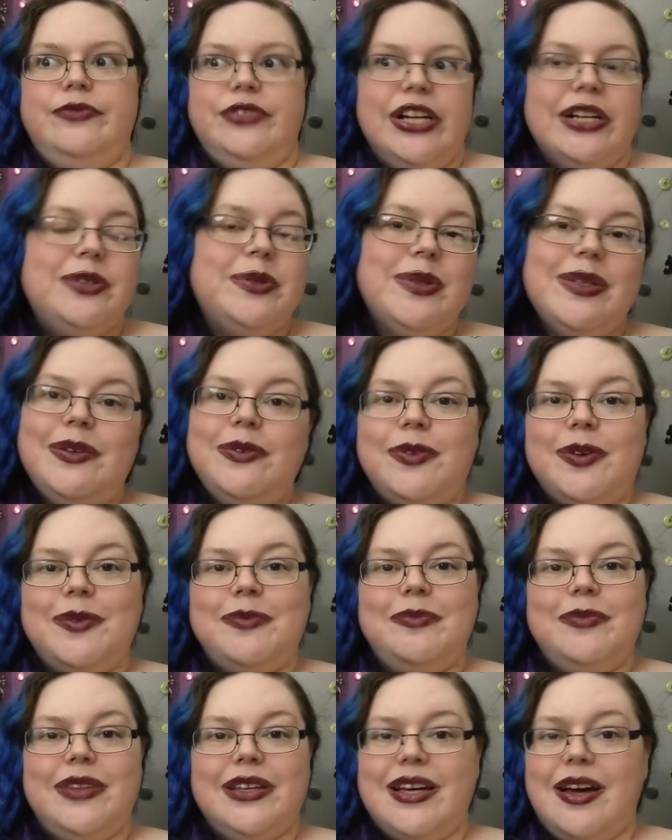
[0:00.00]
generally
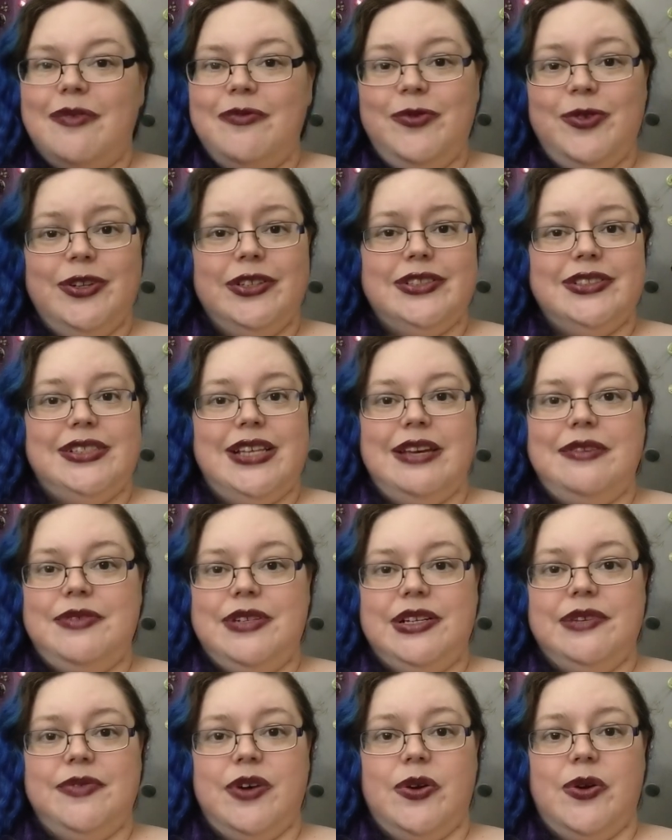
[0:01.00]
from the comfort and
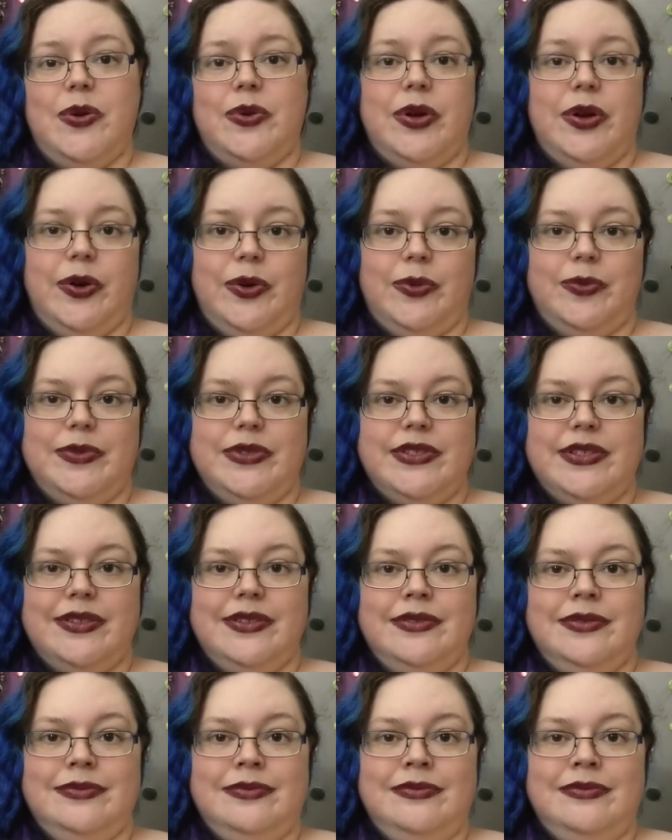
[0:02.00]
safety of our own homes.